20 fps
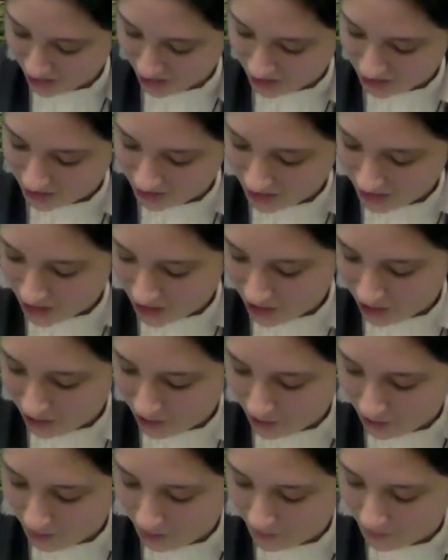
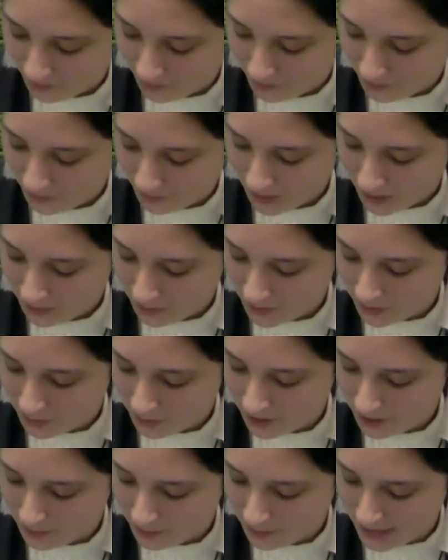So I'm gonna
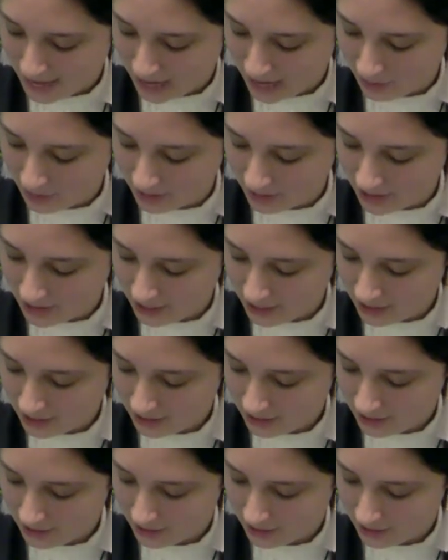put babbling.